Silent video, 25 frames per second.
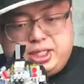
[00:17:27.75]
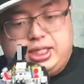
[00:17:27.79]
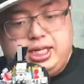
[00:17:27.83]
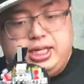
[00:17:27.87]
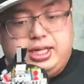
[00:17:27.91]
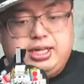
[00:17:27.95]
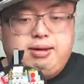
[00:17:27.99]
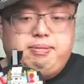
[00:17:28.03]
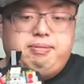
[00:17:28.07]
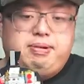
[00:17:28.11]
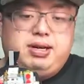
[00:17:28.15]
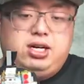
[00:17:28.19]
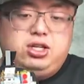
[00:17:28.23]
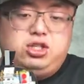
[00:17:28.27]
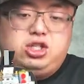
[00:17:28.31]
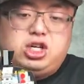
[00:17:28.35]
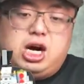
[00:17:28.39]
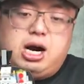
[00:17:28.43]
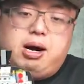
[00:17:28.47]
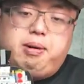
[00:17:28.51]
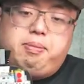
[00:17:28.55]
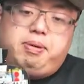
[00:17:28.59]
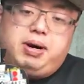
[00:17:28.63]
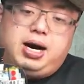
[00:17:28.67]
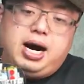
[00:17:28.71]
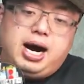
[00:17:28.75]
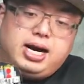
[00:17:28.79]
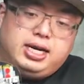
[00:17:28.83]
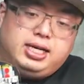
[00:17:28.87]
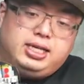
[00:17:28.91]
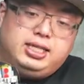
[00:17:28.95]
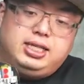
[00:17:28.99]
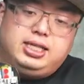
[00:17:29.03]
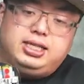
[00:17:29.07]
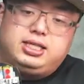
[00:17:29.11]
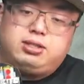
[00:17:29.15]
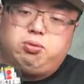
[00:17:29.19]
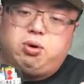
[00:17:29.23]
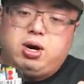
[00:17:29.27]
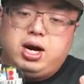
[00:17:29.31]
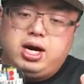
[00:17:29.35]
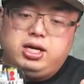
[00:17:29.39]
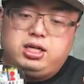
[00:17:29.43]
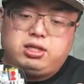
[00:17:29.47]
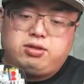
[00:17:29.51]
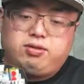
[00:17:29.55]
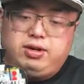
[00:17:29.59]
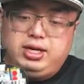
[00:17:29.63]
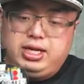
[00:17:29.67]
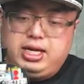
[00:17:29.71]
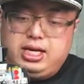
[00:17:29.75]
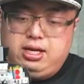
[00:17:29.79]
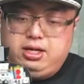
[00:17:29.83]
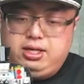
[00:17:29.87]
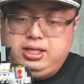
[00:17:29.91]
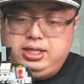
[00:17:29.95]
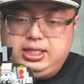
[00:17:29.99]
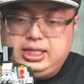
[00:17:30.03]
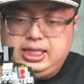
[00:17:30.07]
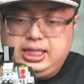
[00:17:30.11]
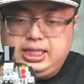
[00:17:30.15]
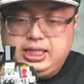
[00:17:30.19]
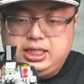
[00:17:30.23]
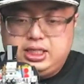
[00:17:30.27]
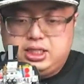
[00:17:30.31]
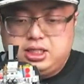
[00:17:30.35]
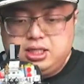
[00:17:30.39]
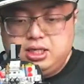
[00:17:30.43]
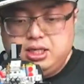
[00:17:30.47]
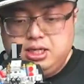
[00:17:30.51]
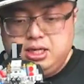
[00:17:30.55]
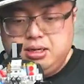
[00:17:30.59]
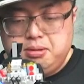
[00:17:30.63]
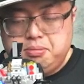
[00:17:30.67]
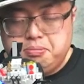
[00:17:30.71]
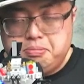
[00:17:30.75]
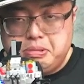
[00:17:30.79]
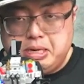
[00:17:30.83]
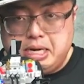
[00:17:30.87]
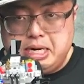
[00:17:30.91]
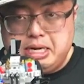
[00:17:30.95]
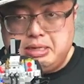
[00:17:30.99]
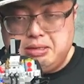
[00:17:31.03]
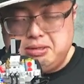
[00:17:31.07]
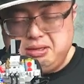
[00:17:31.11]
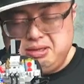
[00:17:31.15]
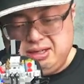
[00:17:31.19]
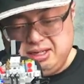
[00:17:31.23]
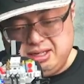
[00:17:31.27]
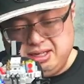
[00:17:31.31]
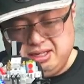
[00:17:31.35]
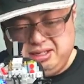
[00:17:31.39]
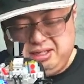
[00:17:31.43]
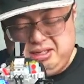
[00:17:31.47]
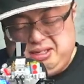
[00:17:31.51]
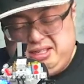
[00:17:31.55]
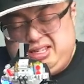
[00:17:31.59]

did a better job hiding these wires for the LEDs, but again,